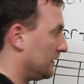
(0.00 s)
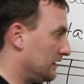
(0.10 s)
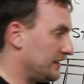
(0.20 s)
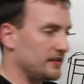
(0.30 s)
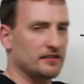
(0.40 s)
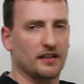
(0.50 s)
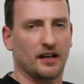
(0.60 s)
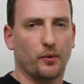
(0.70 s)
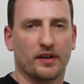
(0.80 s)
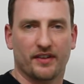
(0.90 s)
This is
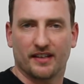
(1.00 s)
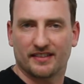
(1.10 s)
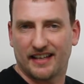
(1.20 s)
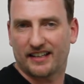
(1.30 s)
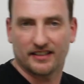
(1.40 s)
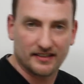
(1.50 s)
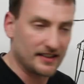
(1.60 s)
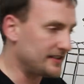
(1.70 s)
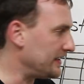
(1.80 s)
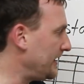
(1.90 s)
one of the sections,
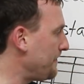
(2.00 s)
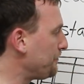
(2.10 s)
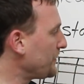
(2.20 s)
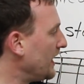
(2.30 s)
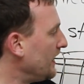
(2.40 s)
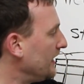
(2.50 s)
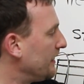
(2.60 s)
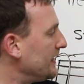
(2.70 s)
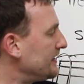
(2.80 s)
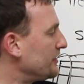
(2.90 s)
let's say.
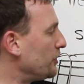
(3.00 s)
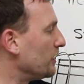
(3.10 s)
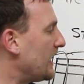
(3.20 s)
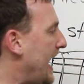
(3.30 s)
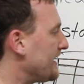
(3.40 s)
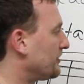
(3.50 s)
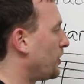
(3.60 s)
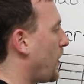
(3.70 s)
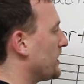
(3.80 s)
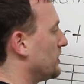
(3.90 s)
This is your last
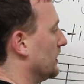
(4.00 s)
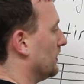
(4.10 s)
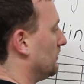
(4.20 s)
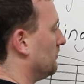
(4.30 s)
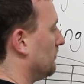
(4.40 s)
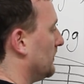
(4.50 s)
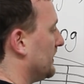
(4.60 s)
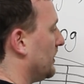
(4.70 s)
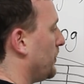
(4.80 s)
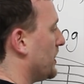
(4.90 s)
question.
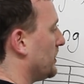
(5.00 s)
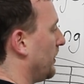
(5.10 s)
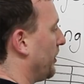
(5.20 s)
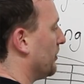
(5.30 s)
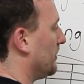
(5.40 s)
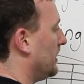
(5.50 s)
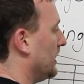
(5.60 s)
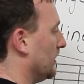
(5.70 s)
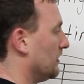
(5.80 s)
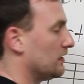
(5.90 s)
Let's say question
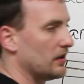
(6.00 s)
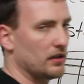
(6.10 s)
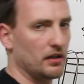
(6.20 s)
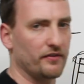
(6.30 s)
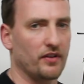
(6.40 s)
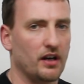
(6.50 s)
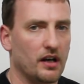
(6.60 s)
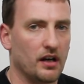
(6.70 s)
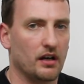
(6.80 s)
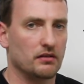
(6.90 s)
13 of
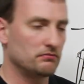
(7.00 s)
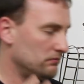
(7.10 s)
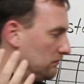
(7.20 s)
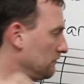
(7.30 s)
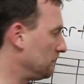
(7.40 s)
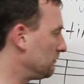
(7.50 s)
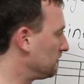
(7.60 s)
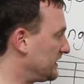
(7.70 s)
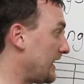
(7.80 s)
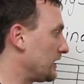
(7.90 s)
the
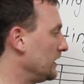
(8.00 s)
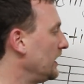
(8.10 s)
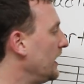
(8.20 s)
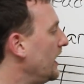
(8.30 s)
section.